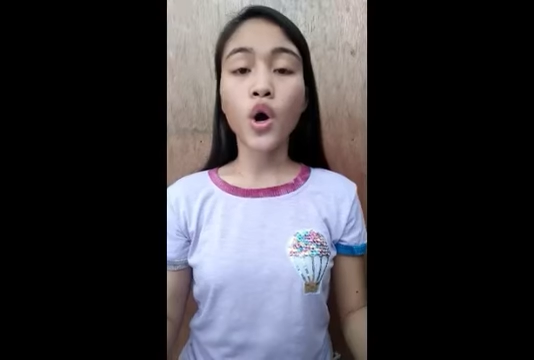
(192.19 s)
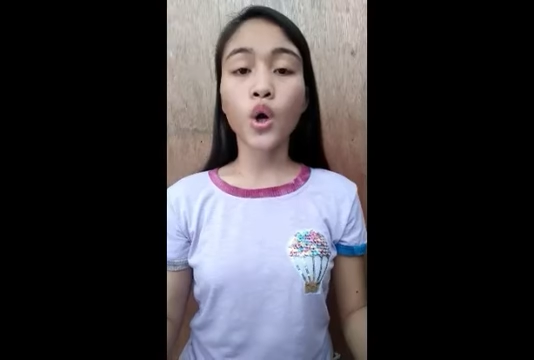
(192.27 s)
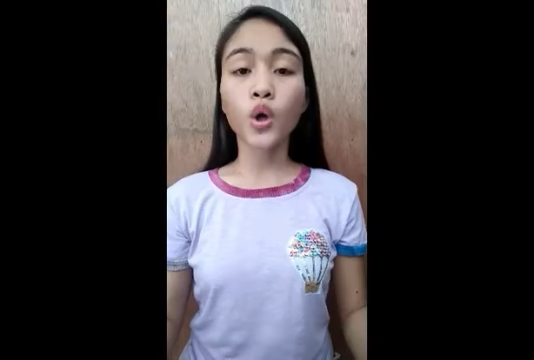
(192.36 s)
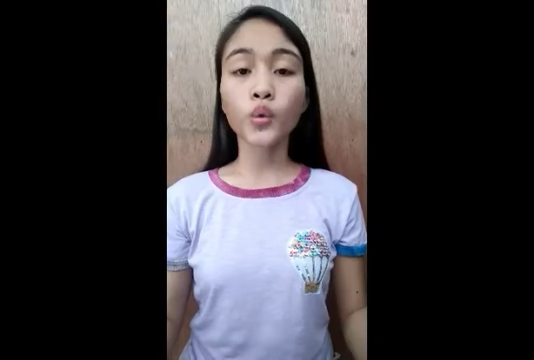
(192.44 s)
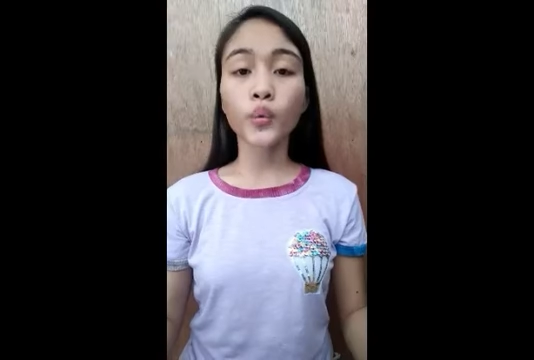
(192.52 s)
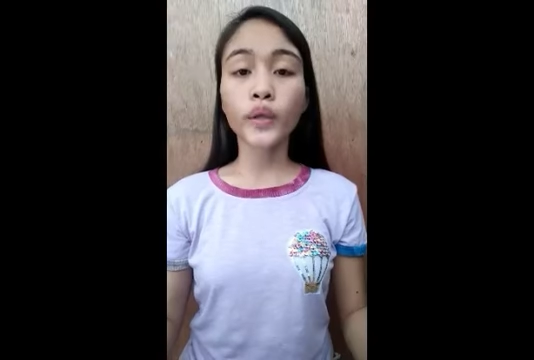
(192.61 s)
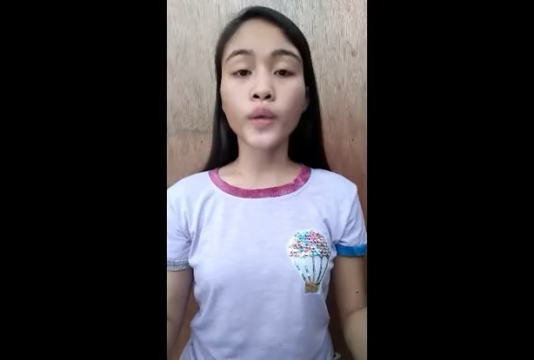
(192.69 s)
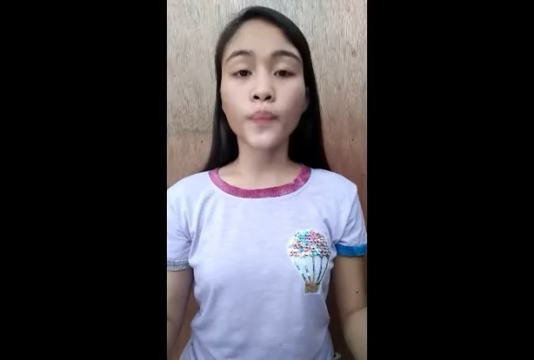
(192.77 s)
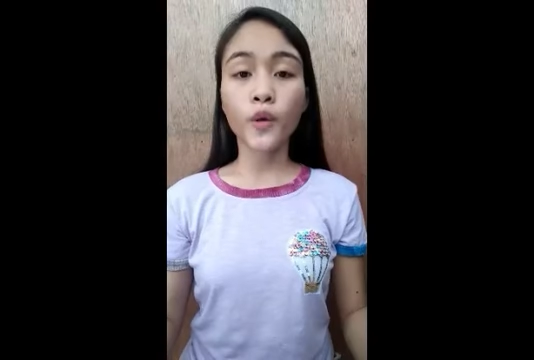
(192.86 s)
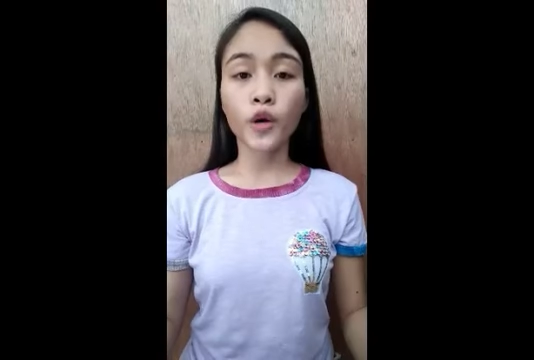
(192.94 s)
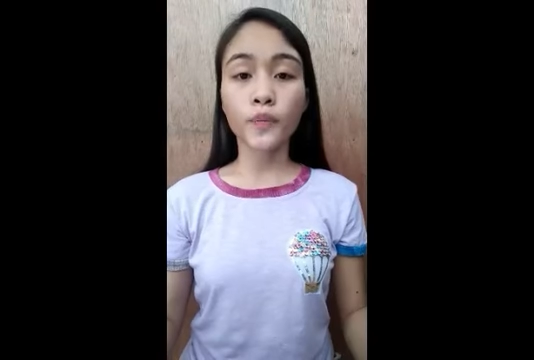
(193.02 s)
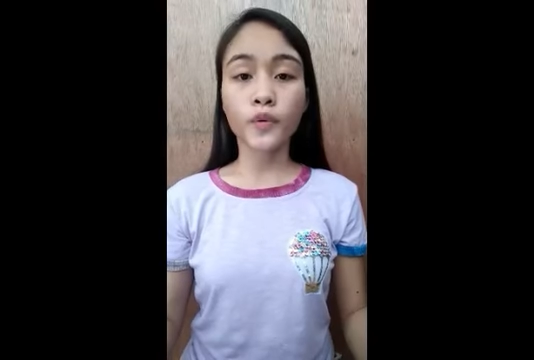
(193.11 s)
all with a
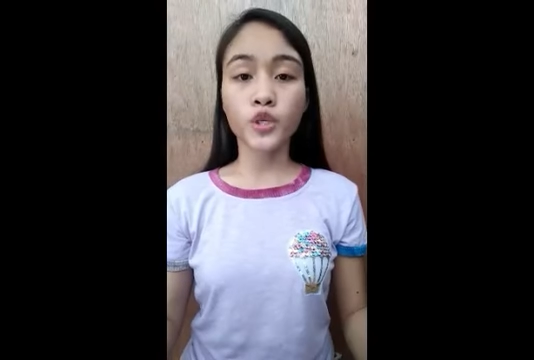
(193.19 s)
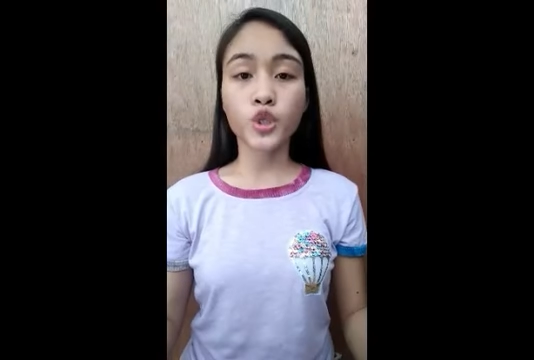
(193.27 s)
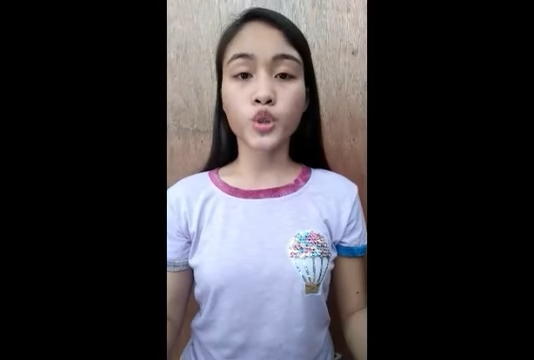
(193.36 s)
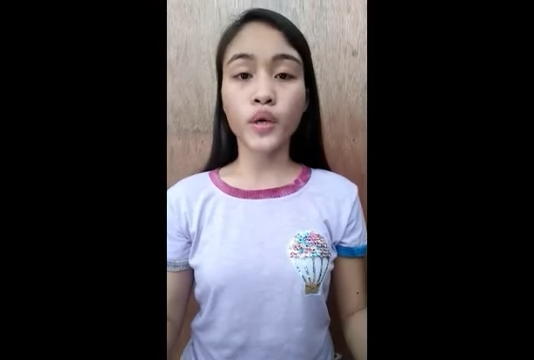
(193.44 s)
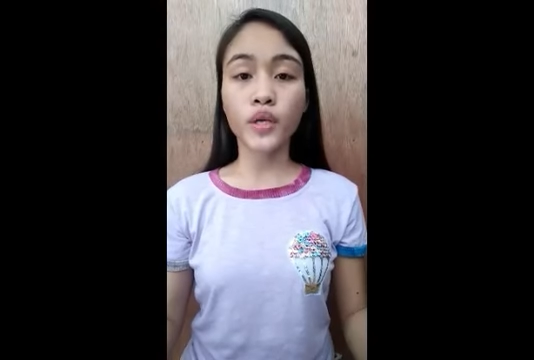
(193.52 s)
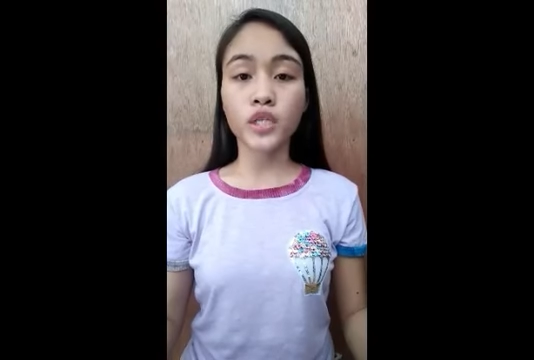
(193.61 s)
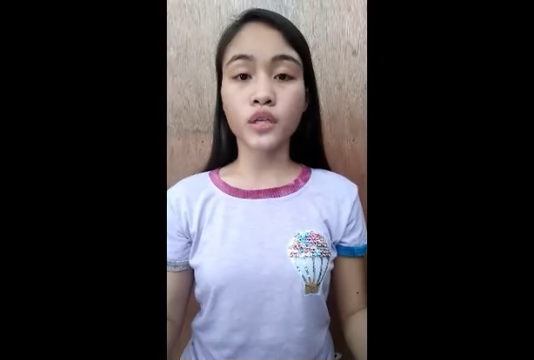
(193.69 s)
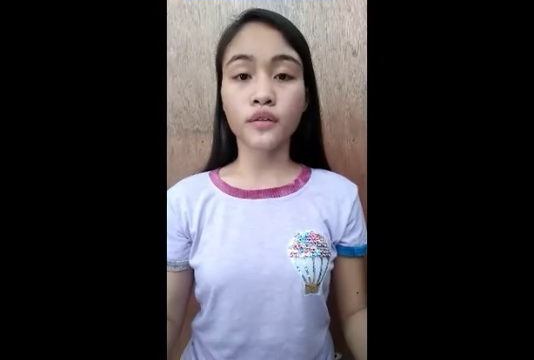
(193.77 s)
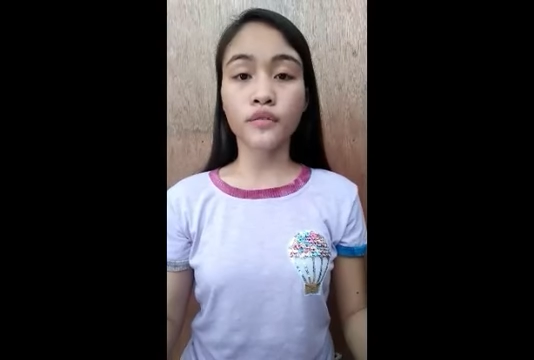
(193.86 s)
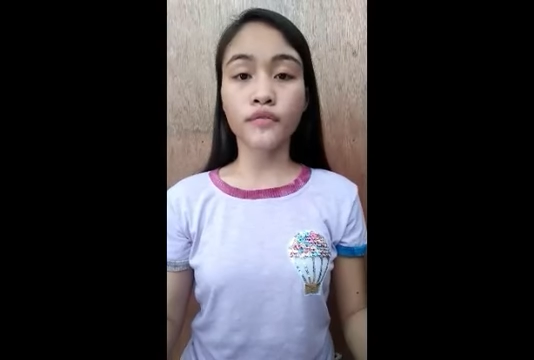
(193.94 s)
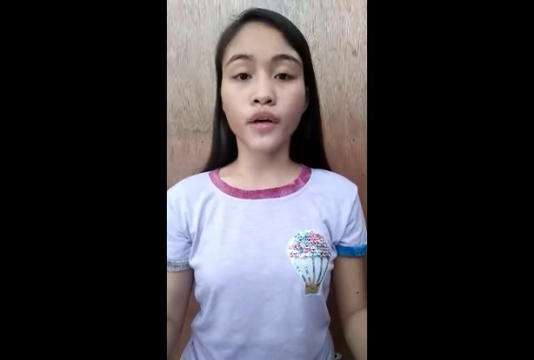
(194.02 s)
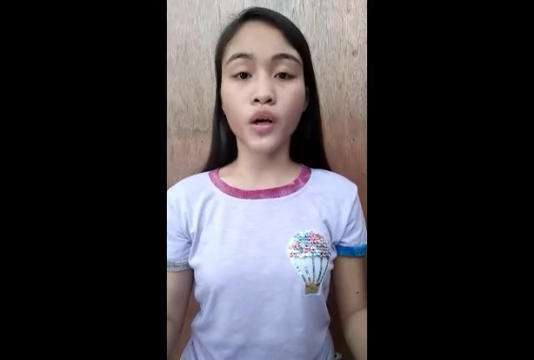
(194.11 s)
purpose to
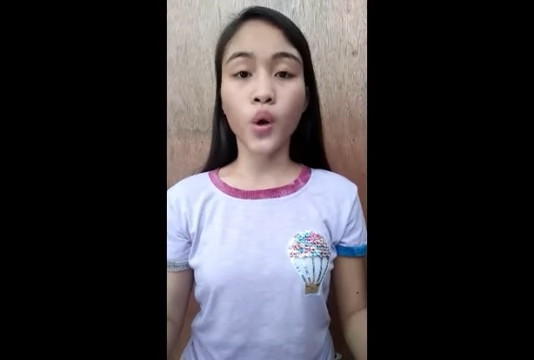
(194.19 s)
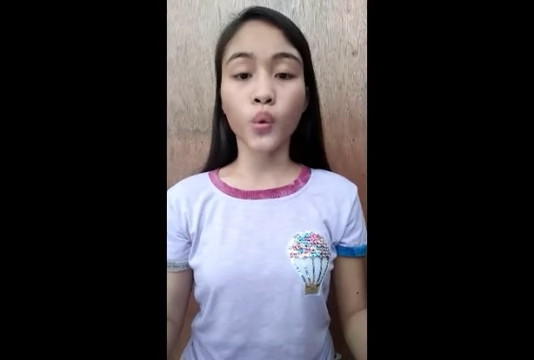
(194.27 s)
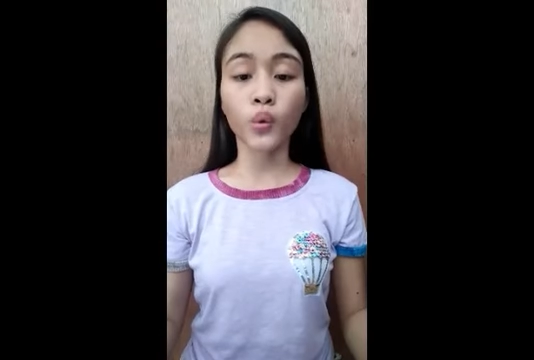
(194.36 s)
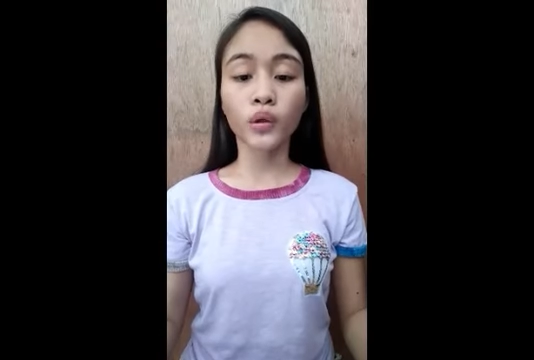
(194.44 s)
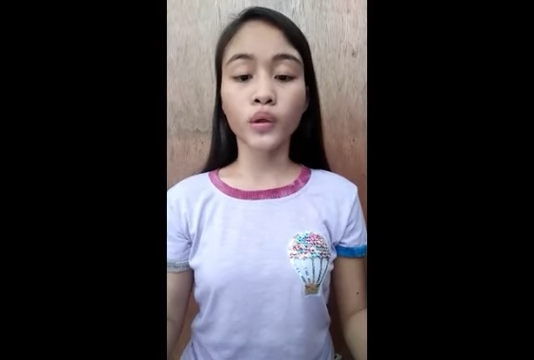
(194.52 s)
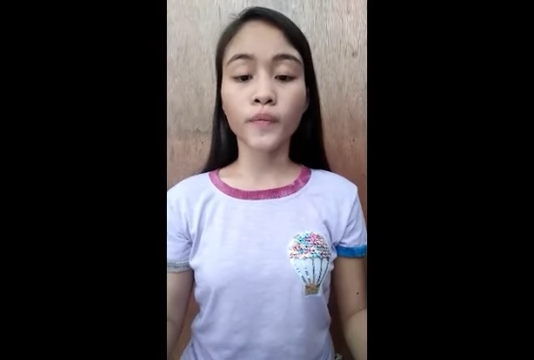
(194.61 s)
achieve a goal.